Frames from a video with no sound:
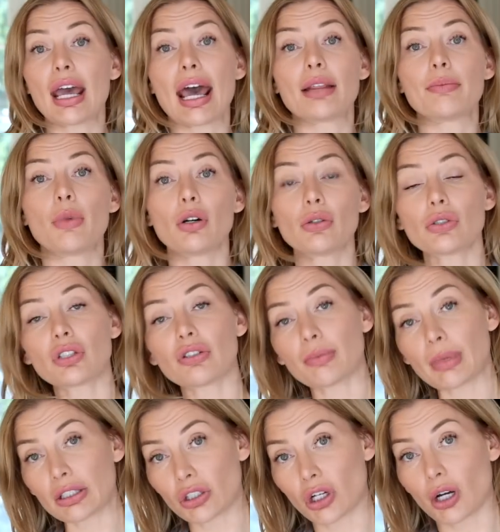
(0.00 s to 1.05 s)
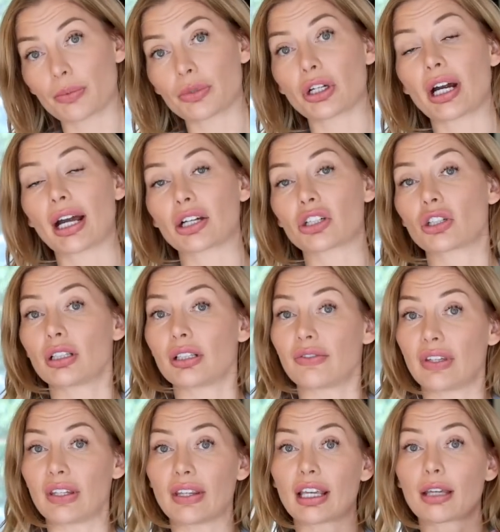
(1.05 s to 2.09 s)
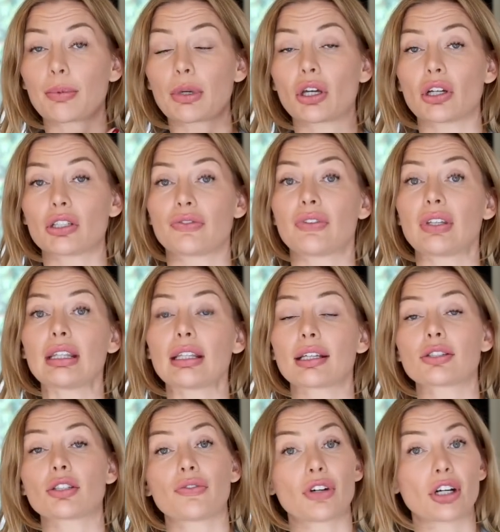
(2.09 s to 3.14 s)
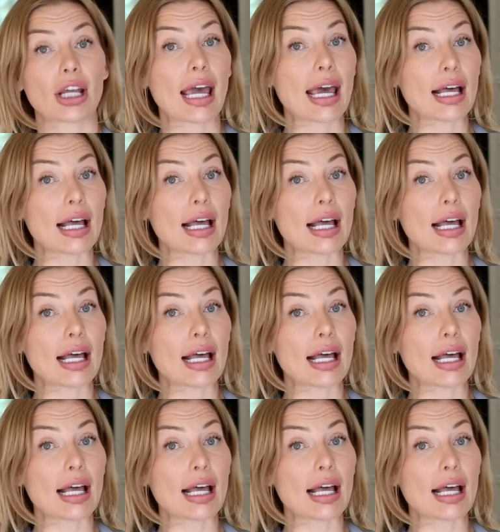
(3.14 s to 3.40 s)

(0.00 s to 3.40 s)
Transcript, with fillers: and most of my tops are actually v-neck because v-necks are very